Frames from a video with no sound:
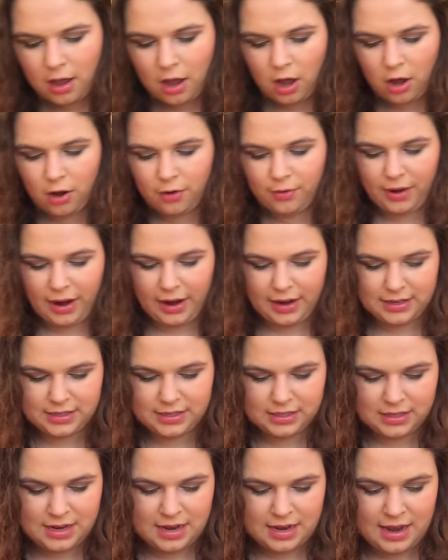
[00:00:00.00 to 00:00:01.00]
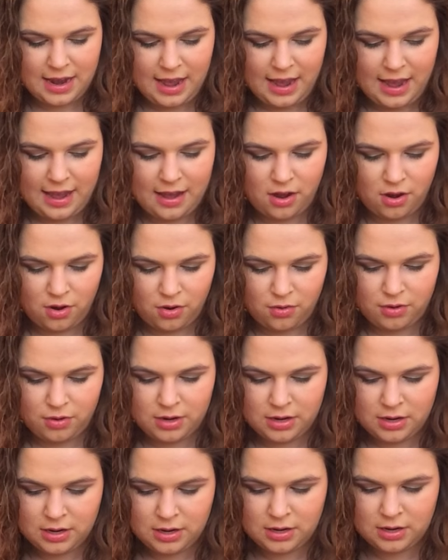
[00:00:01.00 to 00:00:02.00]
All right, now...
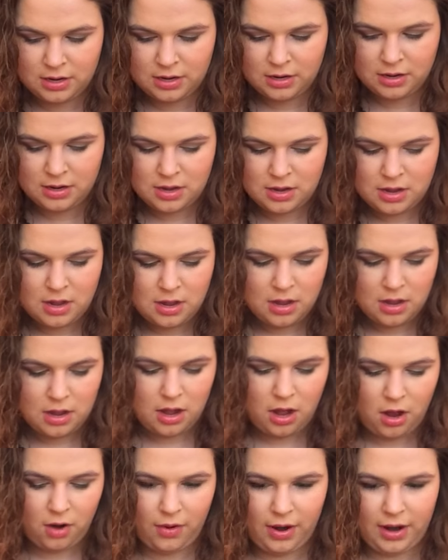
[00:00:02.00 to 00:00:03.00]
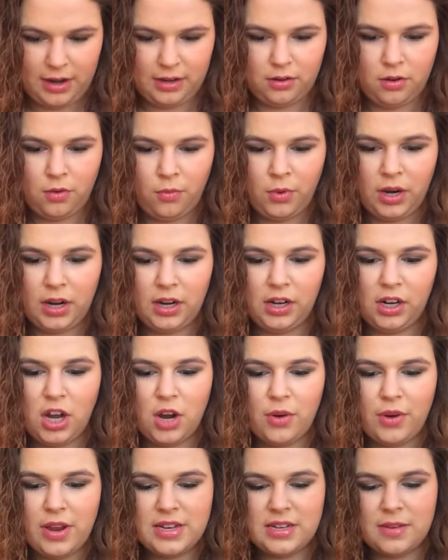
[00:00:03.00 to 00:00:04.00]
Alright, we're going to
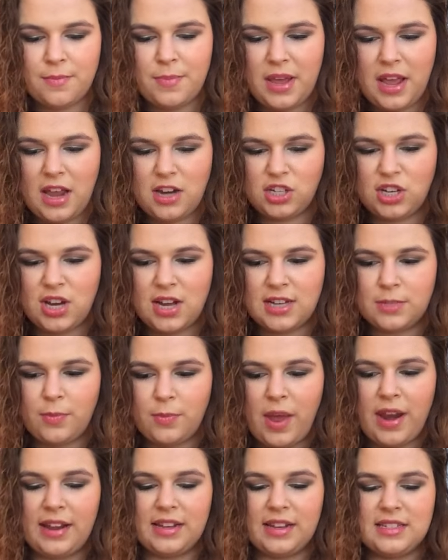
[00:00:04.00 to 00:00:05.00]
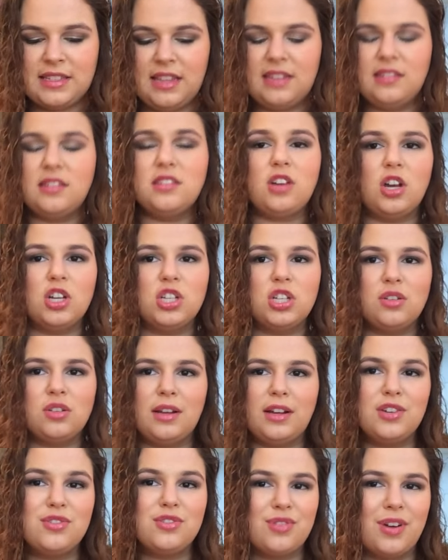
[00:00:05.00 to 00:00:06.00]
go into BH Cosmetics. This is also
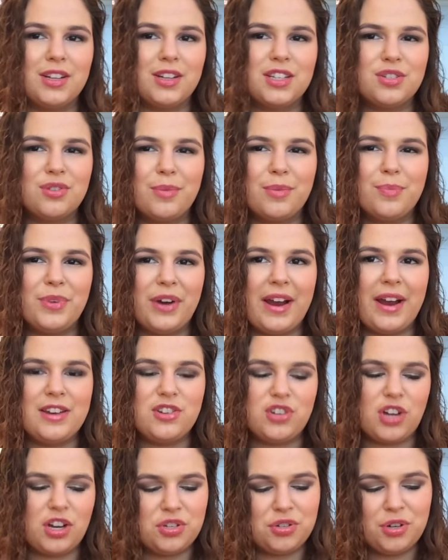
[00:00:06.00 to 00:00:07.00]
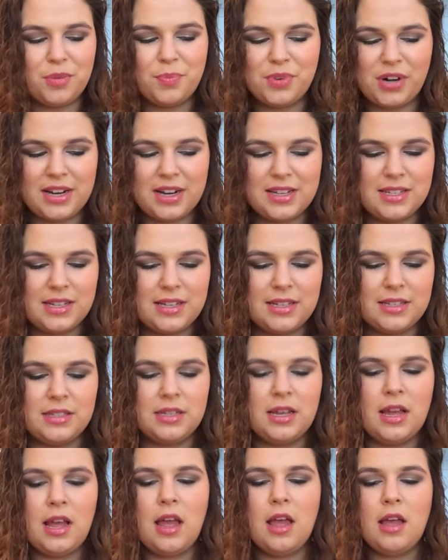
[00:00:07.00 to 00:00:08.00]
like a drugstore brand, drugstore prices,
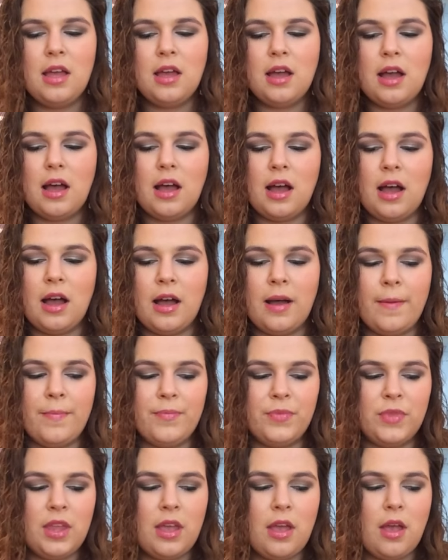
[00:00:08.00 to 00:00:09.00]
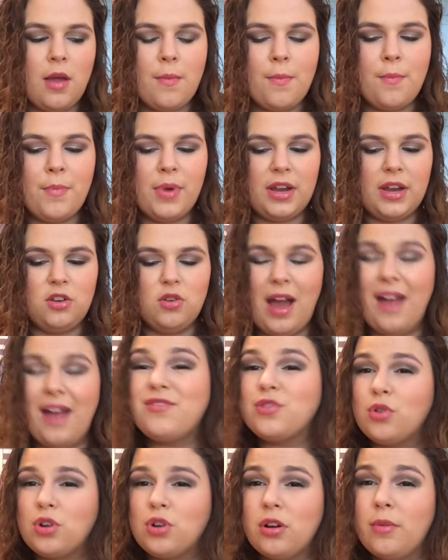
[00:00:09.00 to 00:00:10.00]
but you have
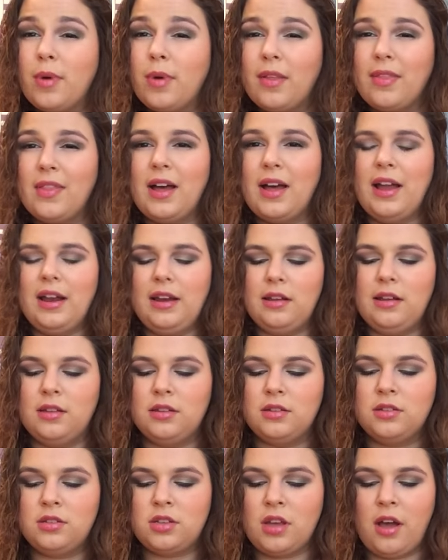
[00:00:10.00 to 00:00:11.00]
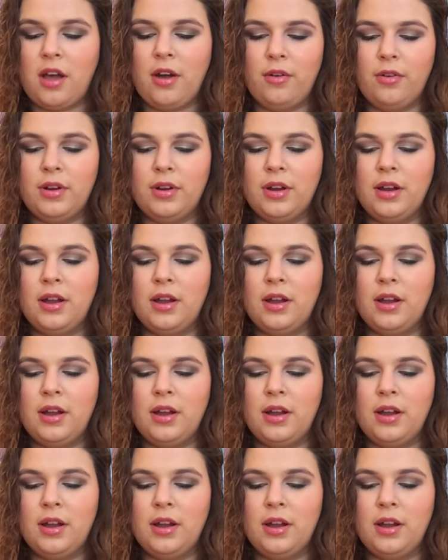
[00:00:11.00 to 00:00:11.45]
to order them online. So,